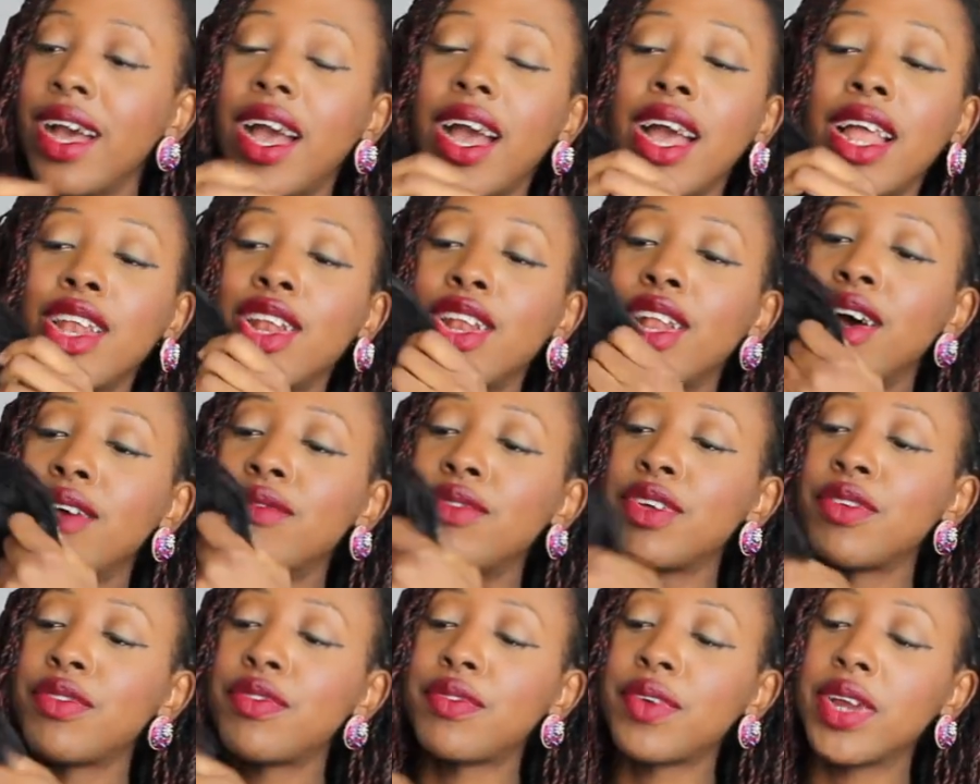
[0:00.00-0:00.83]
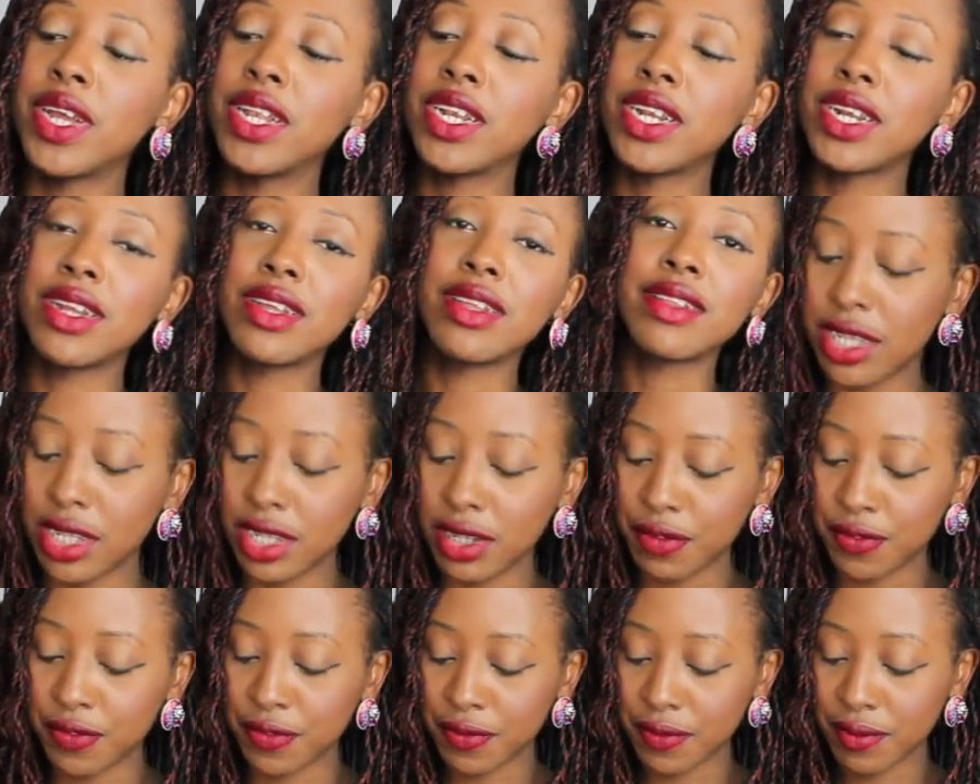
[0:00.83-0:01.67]
I love the fringes.
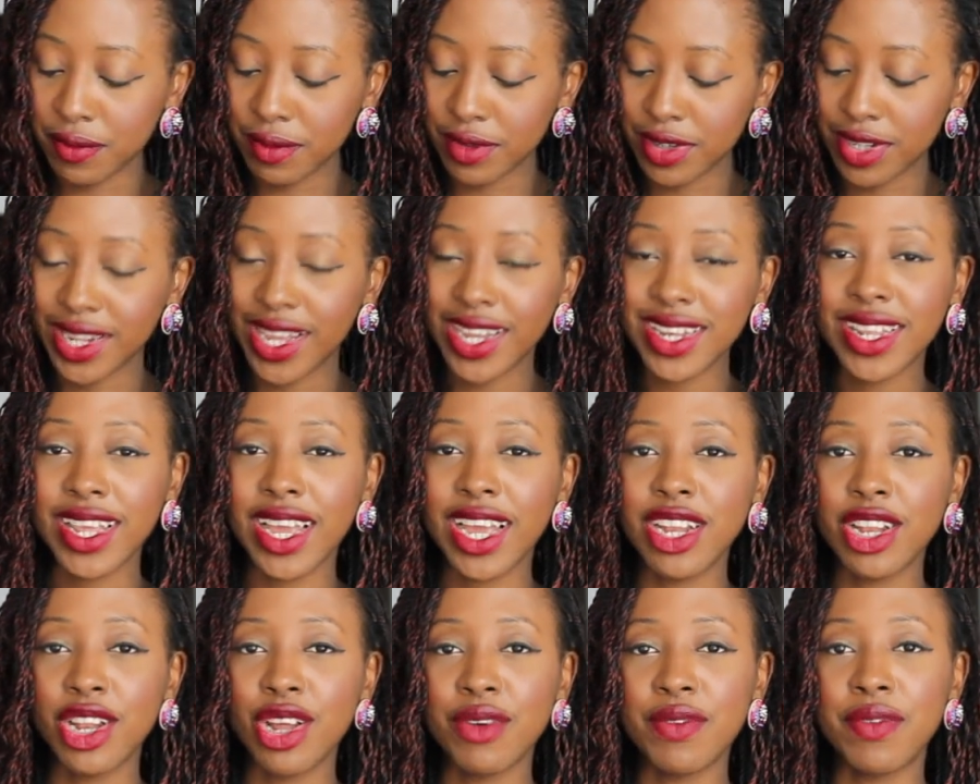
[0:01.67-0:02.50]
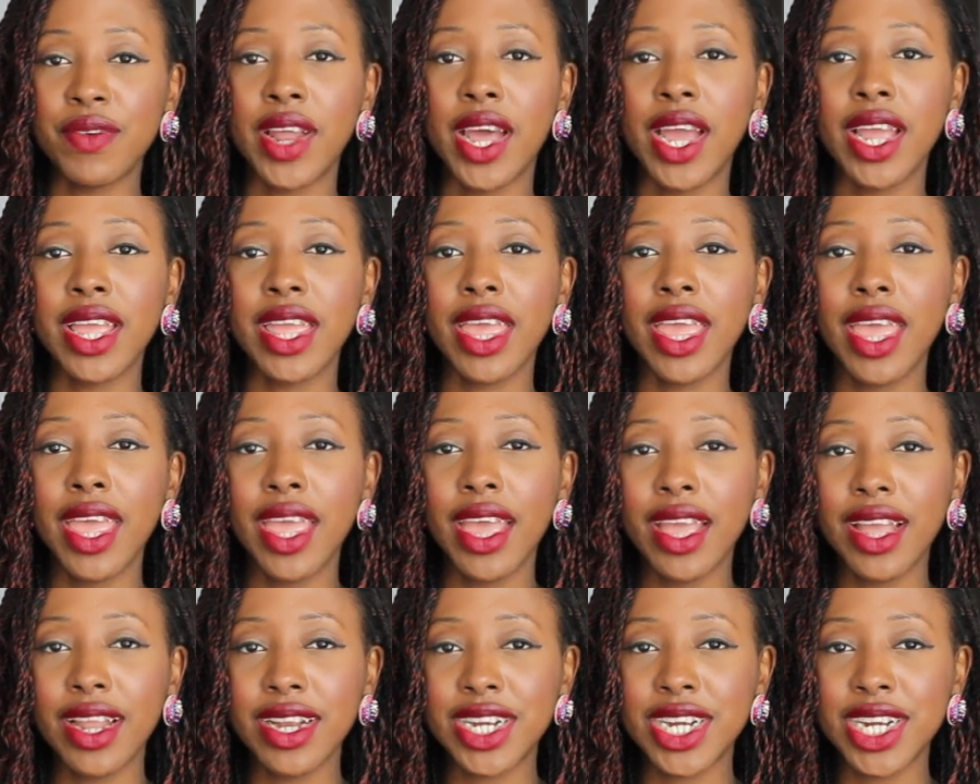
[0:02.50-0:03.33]
If that kind of like
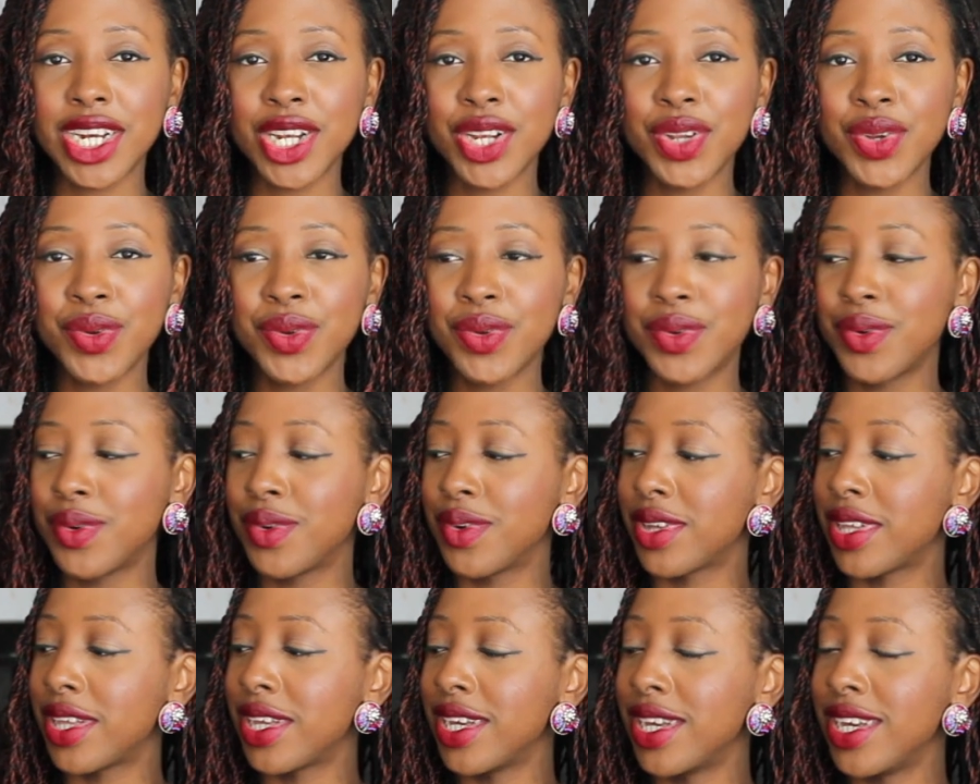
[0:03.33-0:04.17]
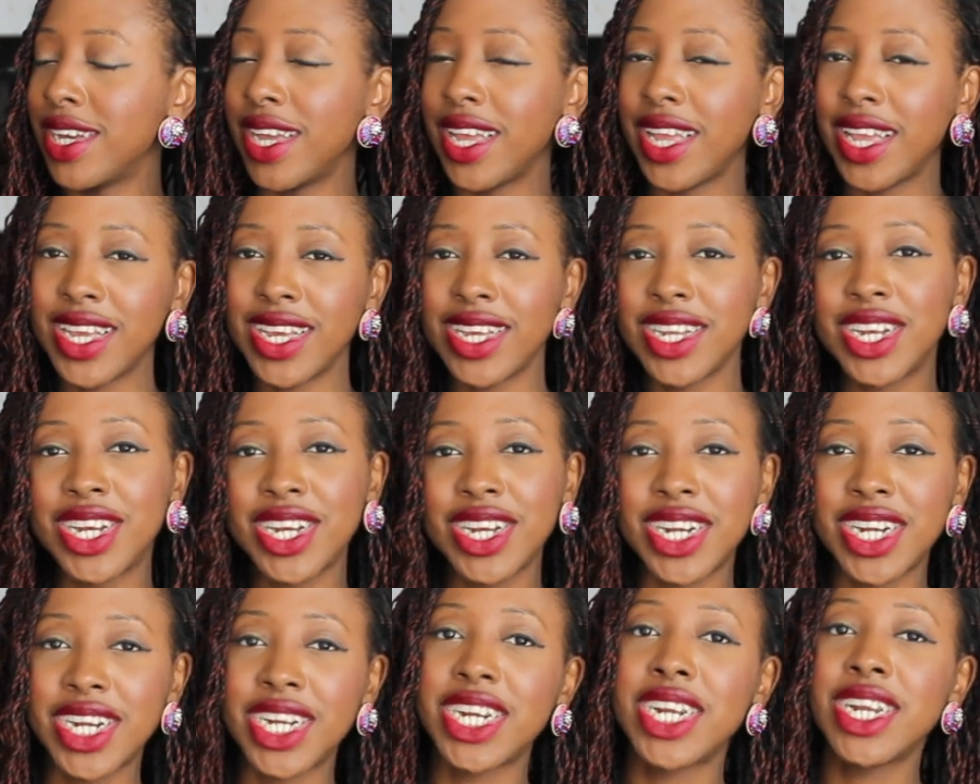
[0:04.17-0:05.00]
edgy look,
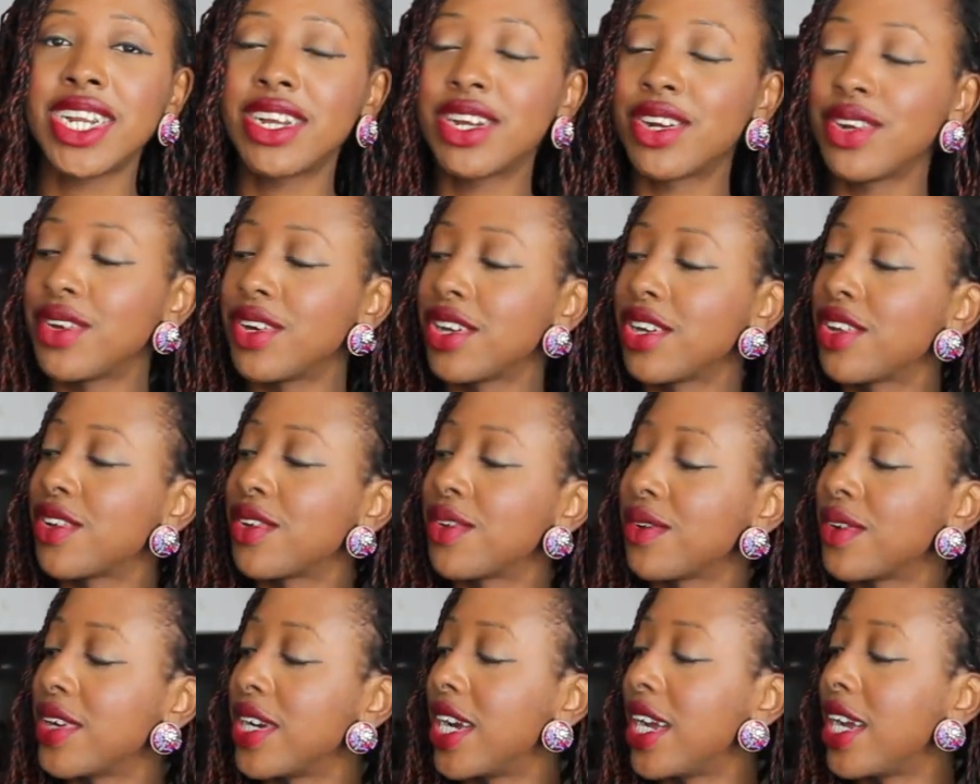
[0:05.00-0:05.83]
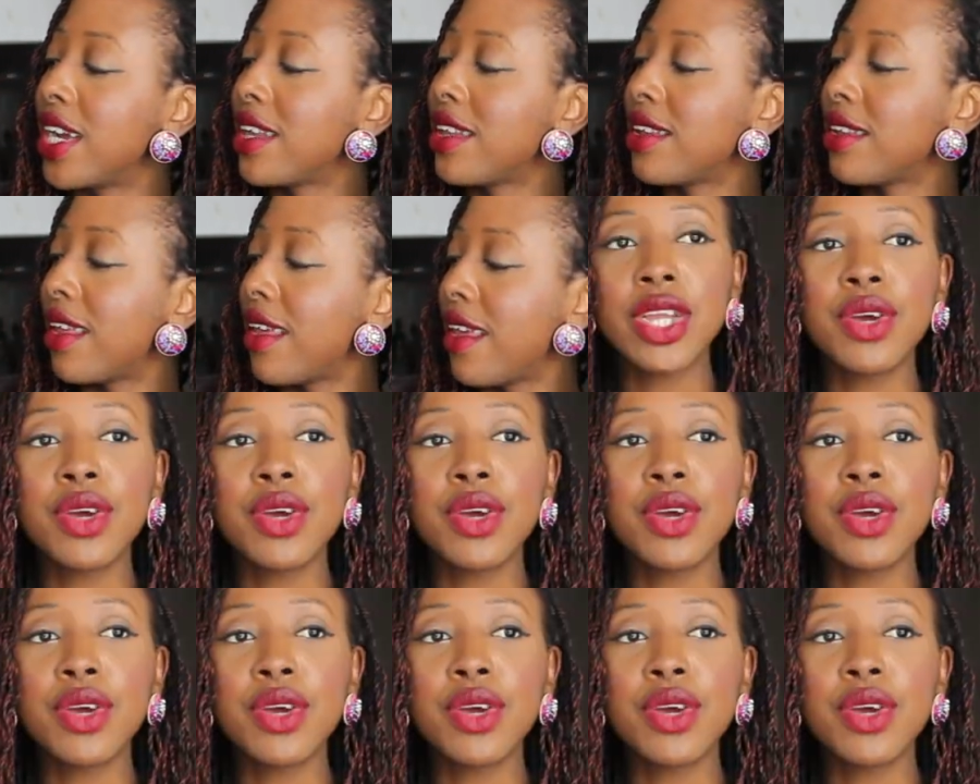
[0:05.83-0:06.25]
edgy chic look to it.